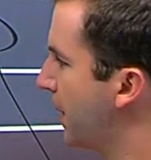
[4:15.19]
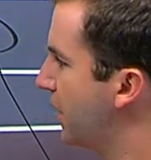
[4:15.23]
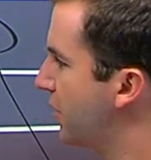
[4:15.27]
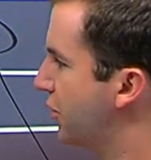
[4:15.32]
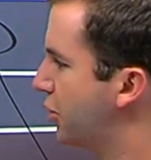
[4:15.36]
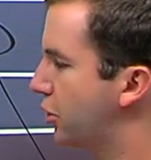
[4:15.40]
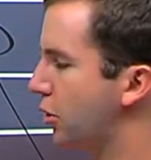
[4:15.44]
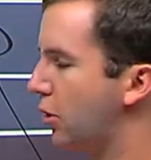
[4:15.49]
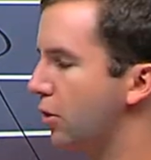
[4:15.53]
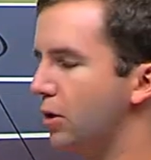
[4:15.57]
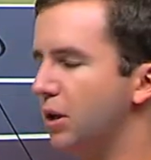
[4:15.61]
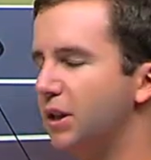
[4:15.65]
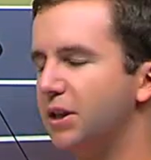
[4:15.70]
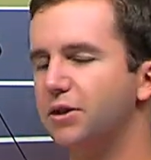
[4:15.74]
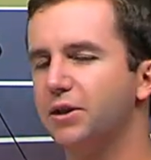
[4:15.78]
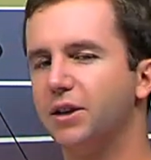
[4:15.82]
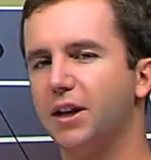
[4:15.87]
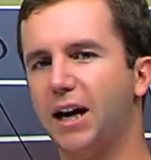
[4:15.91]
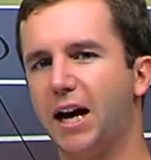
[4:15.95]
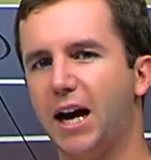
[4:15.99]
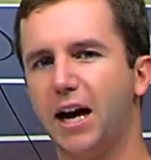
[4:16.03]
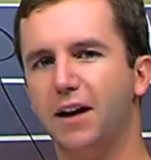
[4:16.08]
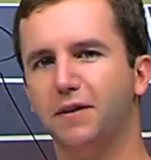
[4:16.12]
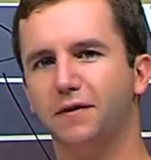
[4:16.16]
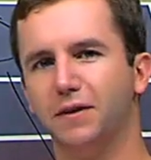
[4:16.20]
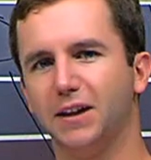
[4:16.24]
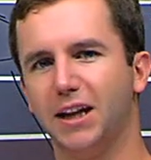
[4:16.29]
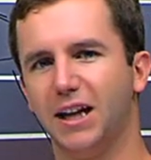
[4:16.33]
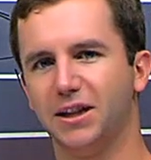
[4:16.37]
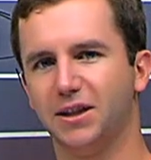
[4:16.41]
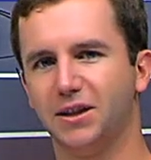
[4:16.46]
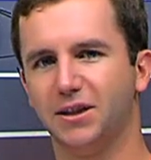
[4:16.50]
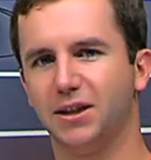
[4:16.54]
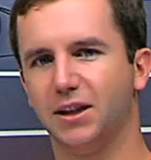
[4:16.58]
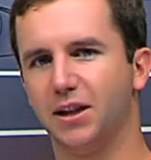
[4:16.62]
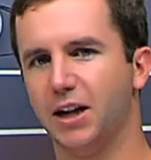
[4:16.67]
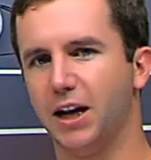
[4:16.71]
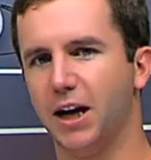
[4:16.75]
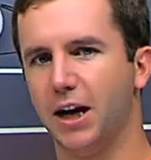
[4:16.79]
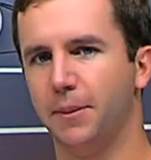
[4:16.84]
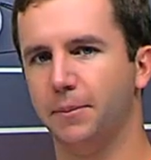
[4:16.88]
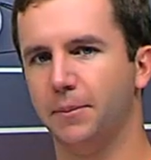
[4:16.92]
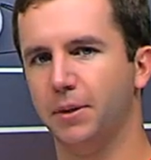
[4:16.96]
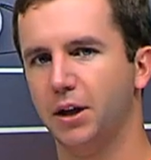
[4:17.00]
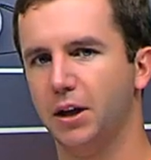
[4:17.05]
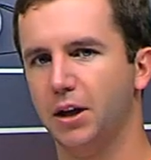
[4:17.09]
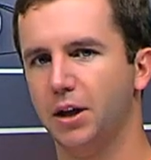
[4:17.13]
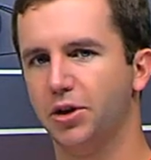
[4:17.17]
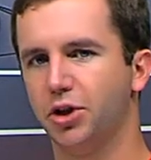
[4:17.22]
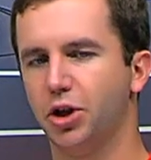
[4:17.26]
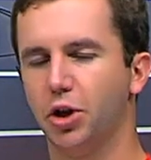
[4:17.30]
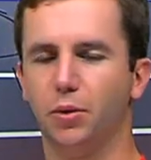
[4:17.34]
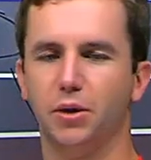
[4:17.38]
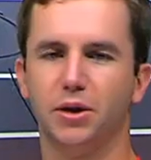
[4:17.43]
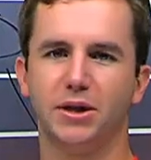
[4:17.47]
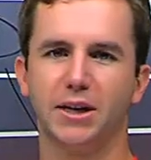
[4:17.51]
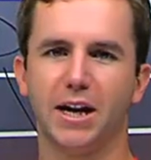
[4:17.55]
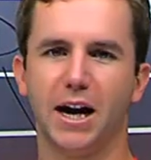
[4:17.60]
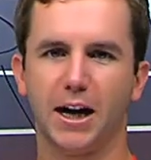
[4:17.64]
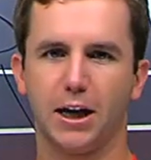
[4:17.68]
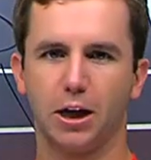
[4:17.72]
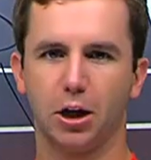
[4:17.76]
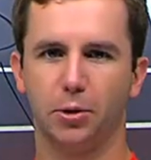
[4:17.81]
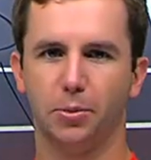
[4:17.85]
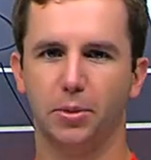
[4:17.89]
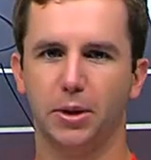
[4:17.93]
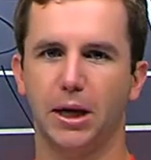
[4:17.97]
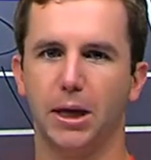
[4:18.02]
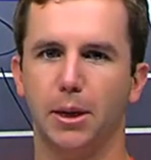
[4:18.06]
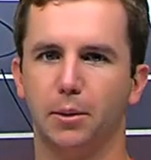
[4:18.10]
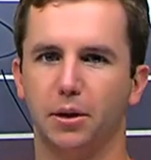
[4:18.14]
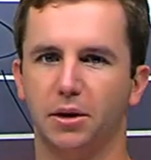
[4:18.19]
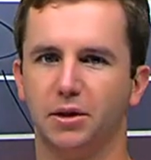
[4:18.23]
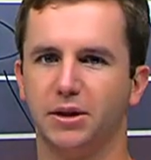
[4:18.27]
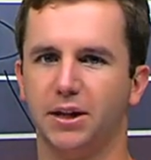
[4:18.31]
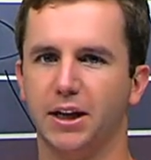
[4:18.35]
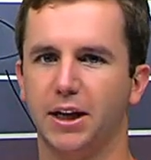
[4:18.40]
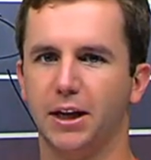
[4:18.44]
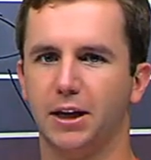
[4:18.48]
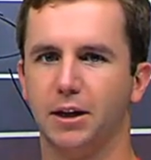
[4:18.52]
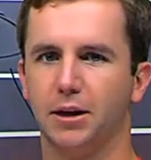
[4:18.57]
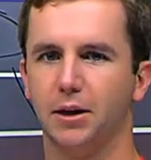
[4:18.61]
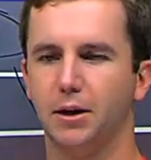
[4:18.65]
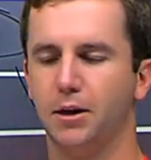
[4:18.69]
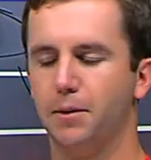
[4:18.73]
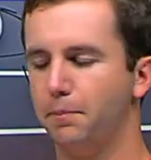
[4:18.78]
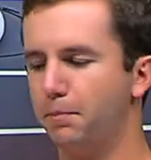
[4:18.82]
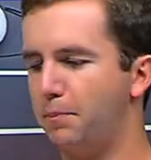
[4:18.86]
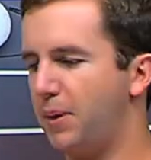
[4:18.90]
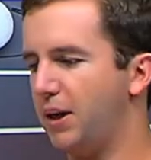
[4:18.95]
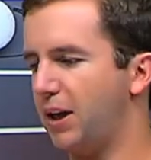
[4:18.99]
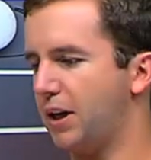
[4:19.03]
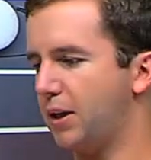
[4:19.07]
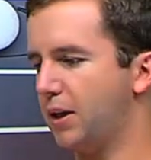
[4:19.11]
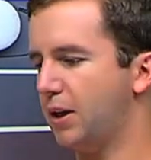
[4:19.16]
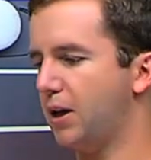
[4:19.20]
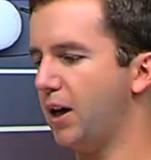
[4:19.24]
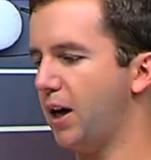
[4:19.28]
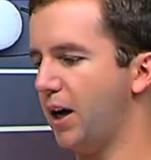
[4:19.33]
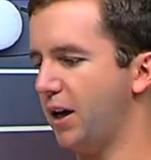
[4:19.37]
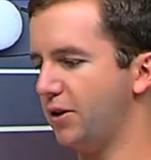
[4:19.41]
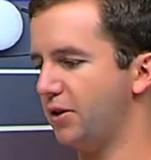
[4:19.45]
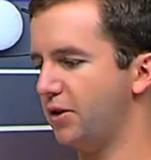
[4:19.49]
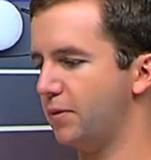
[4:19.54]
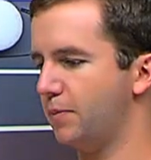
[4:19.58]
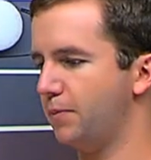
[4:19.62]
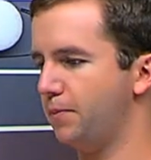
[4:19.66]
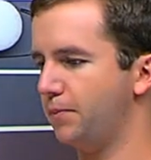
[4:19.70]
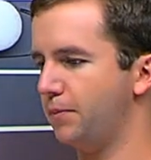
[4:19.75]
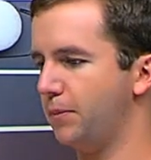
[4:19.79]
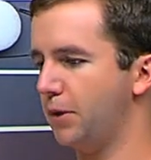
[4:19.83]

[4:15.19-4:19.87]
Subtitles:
Soderling's going to have less time, so he's not going to be able to take big cuts.